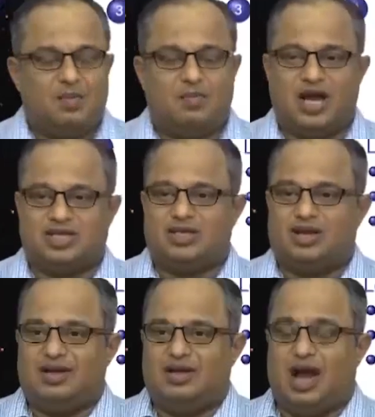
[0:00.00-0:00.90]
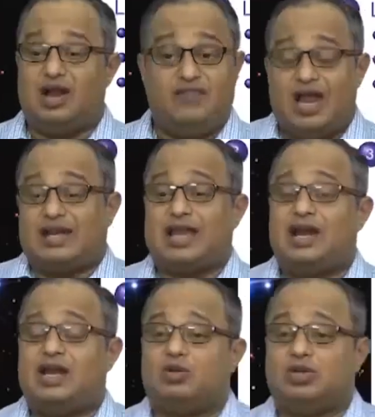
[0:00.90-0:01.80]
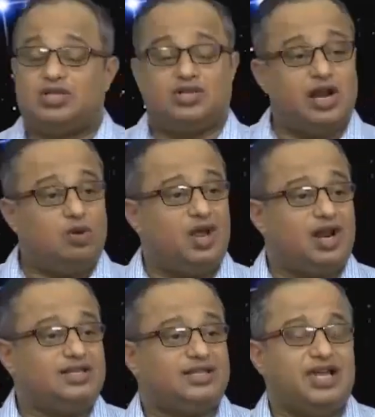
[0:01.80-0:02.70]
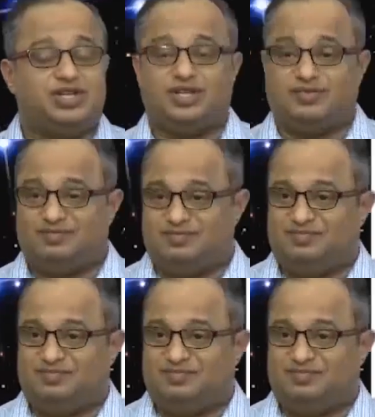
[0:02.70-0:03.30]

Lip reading: but and we had carried out this regularization